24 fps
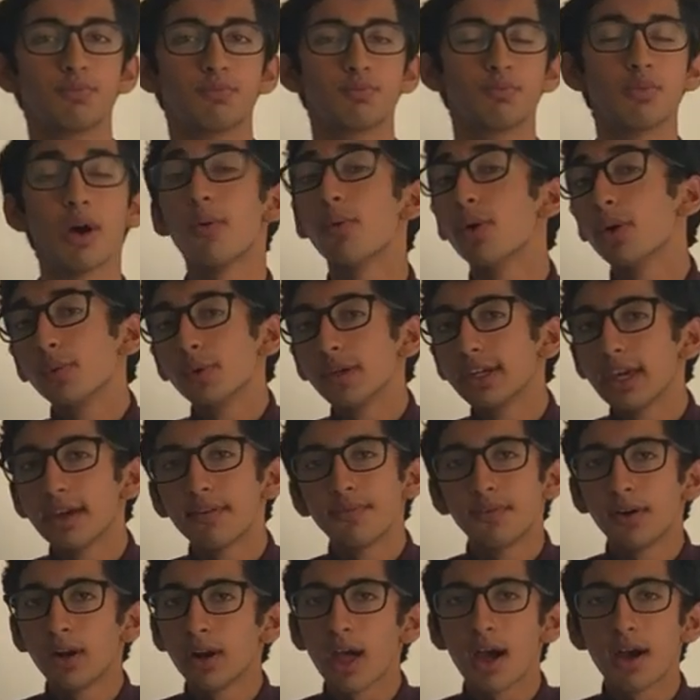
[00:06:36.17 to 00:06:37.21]
What would we give
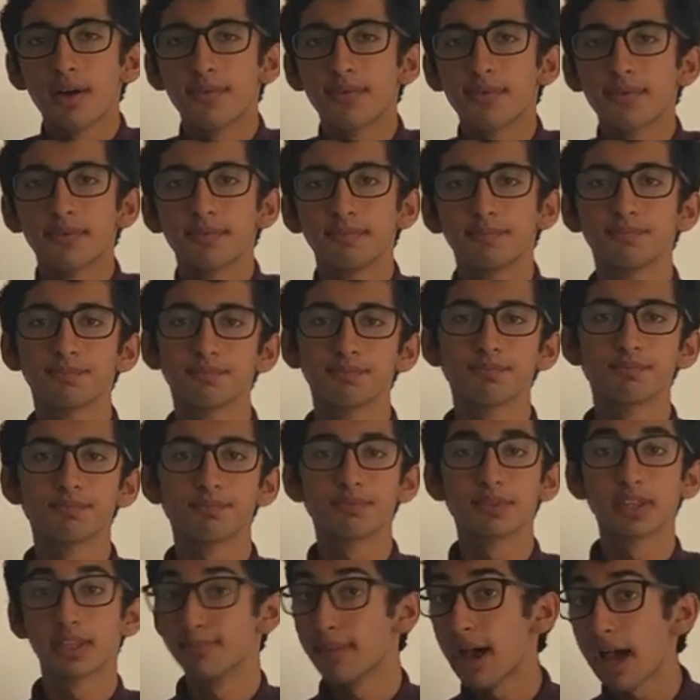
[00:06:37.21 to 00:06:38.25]
for love?
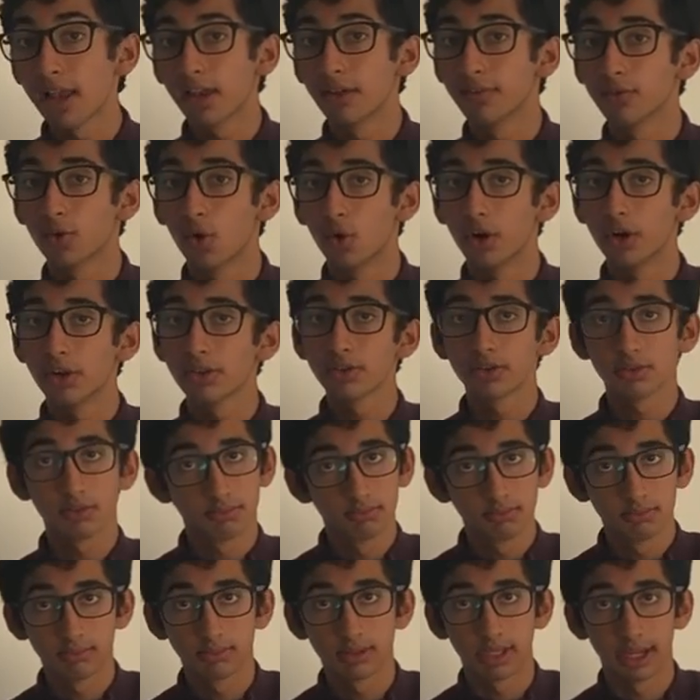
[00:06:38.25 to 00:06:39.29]
Semene, of course,
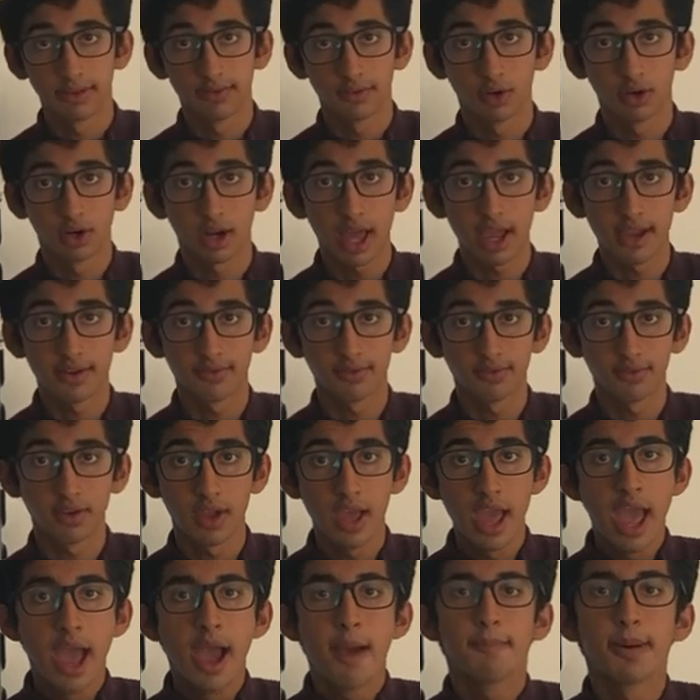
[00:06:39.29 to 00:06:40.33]
gave for life.
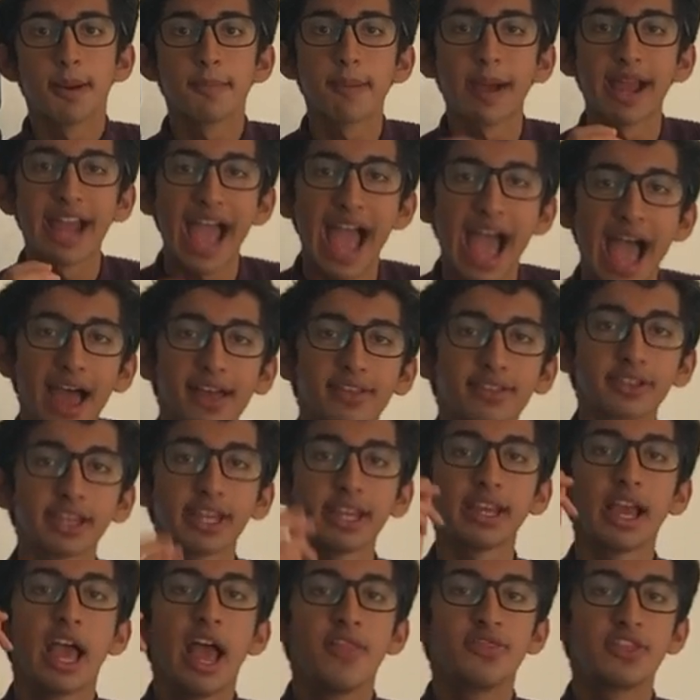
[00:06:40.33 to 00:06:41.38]
But by
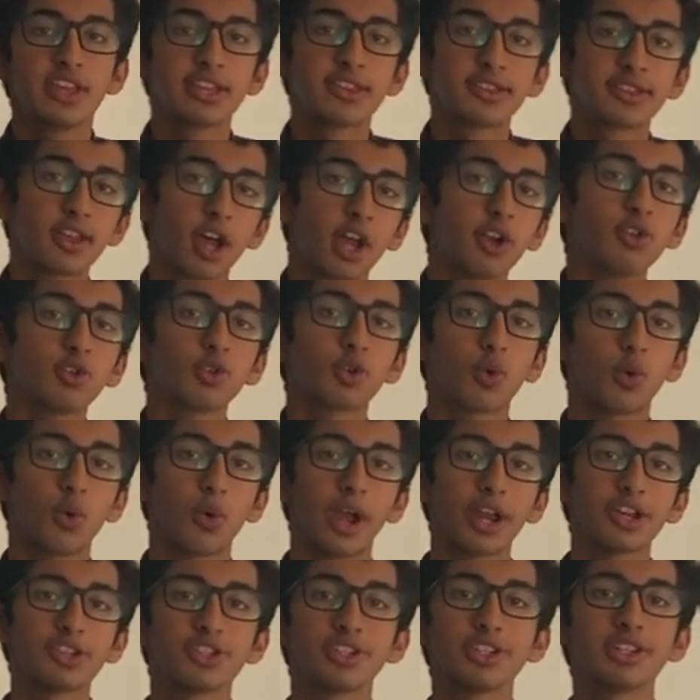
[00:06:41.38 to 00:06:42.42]
asking this subtle
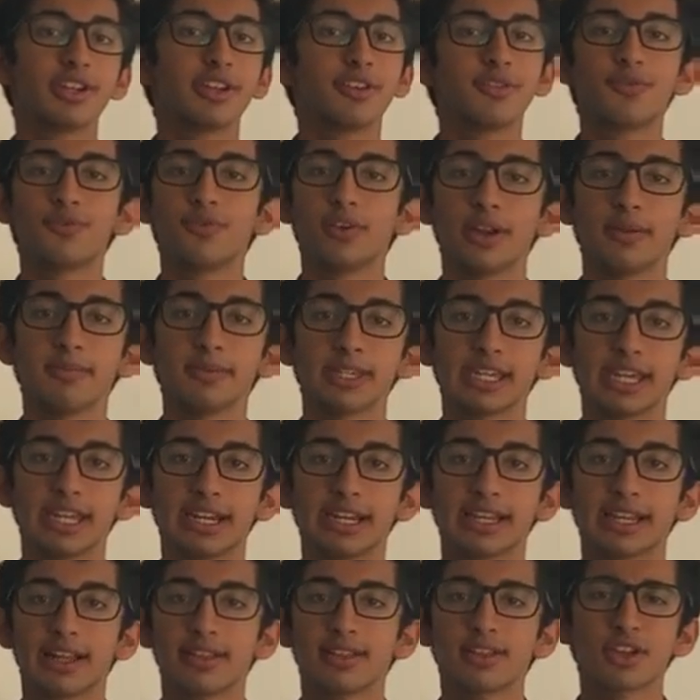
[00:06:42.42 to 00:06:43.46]
question and framing it
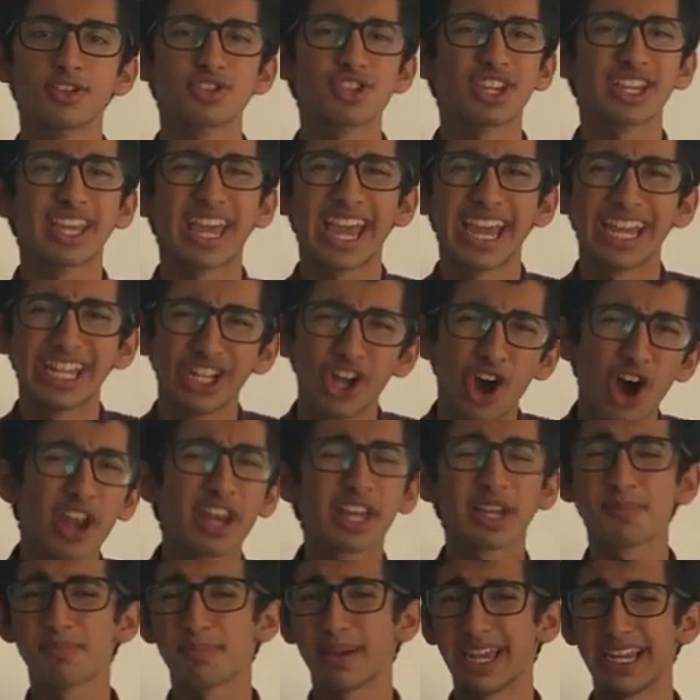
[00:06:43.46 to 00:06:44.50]
against such a
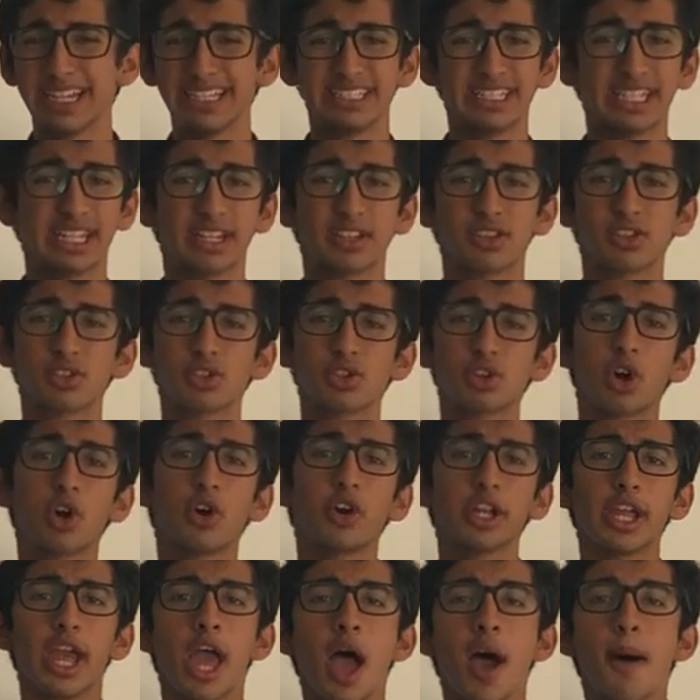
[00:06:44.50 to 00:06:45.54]
chaotic painting and
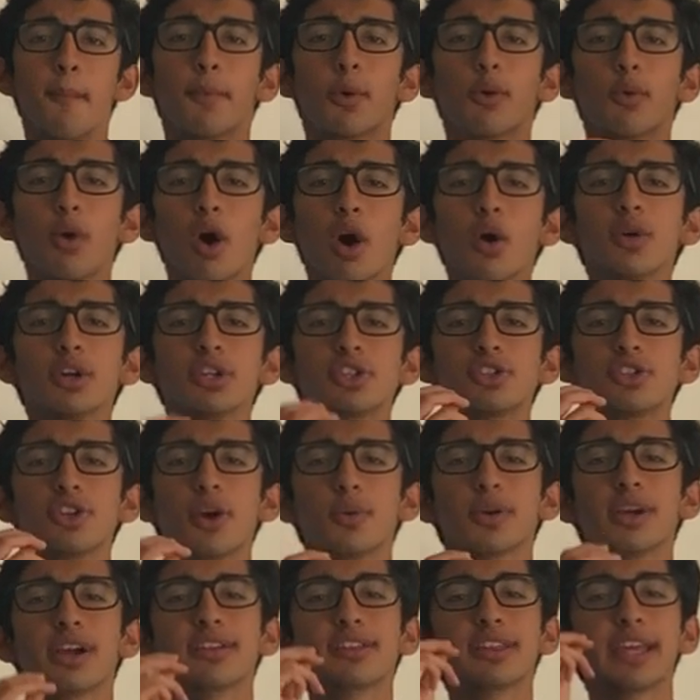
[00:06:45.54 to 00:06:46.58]
story, Moreau is
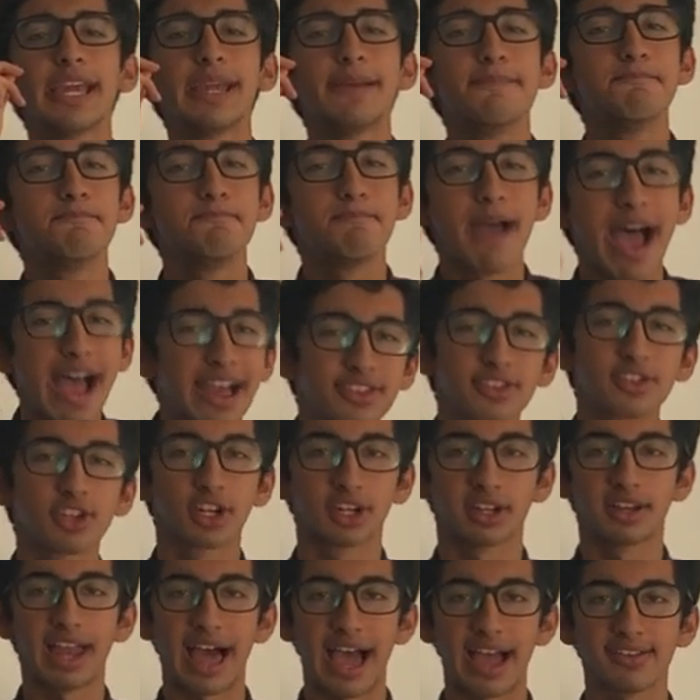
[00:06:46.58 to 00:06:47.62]
showing us a
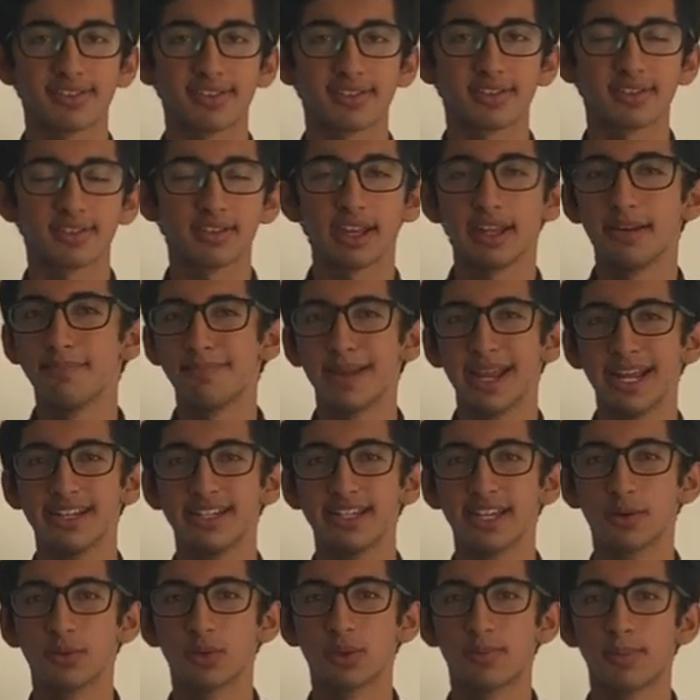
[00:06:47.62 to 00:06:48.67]
masterclass in
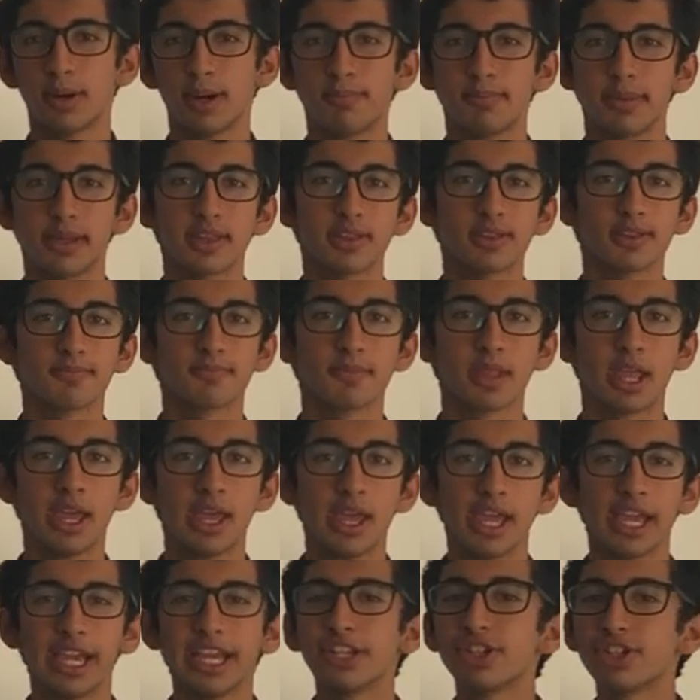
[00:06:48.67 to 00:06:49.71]
painting with purpose.
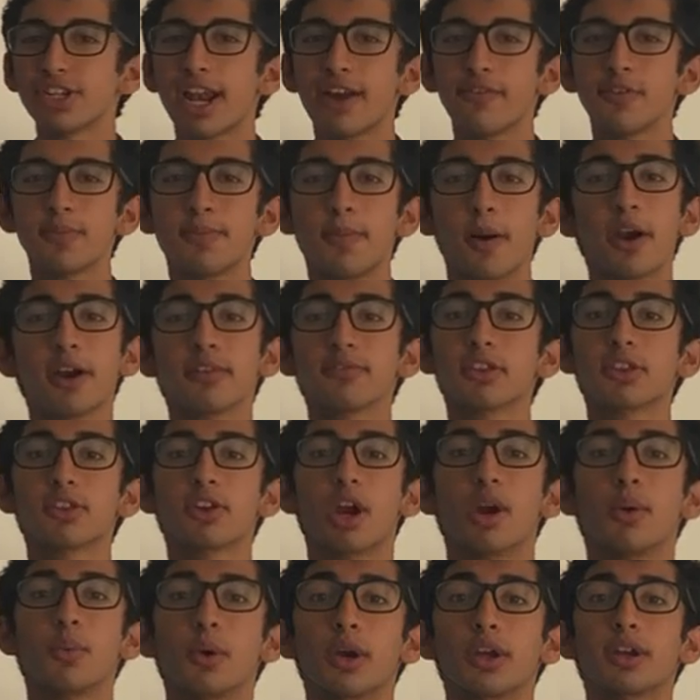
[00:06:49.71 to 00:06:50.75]
Each and every part of this
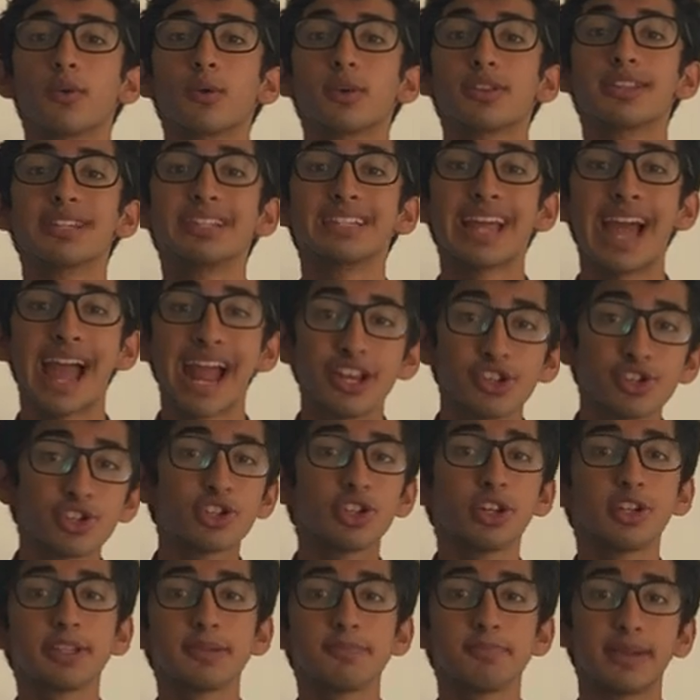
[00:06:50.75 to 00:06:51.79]
artwork was
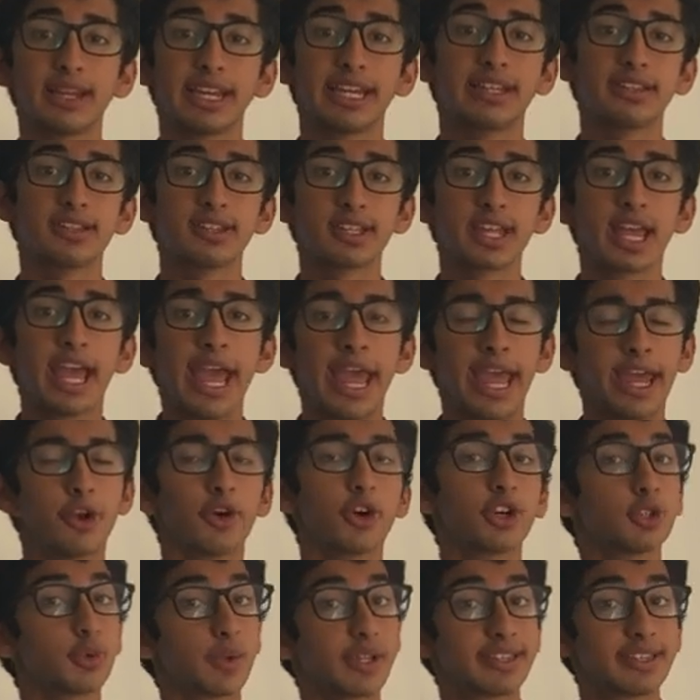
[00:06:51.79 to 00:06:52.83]
intentionally placed in
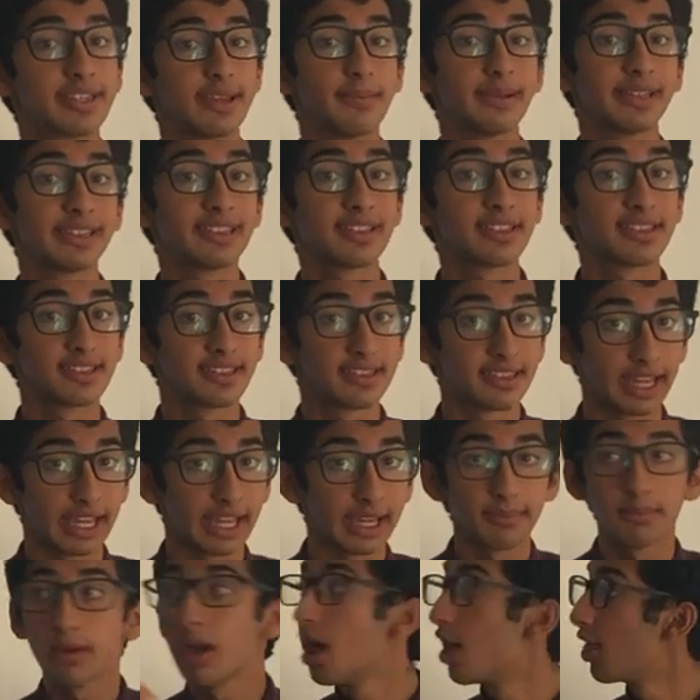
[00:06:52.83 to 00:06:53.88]
order to exhibit the
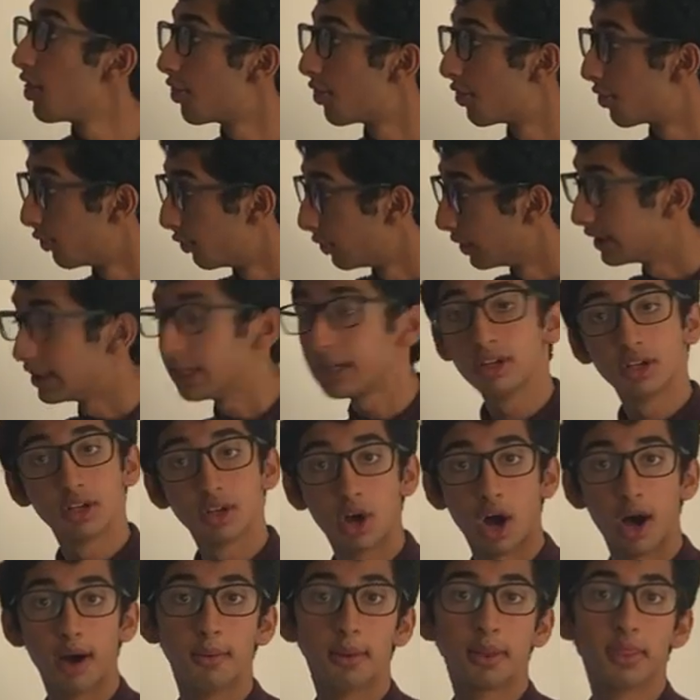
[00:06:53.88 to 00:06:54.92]
same three
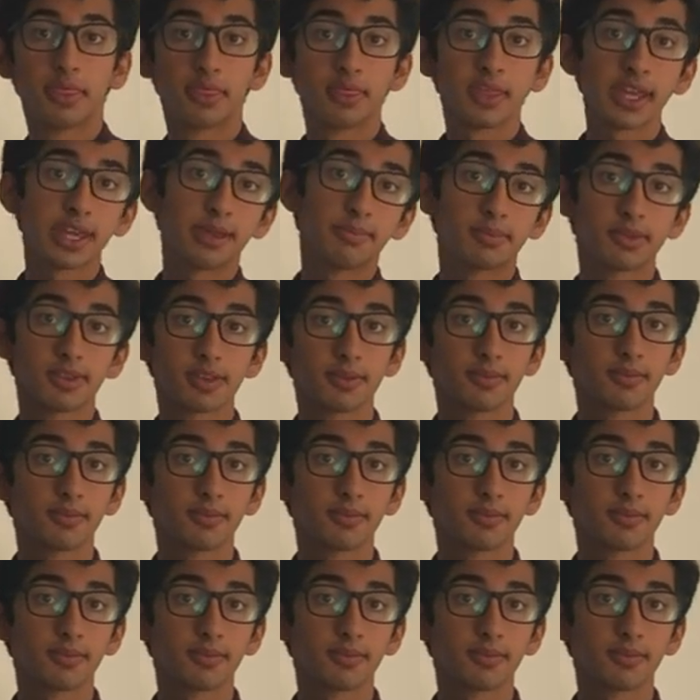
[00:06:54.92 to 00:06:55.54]
common themes.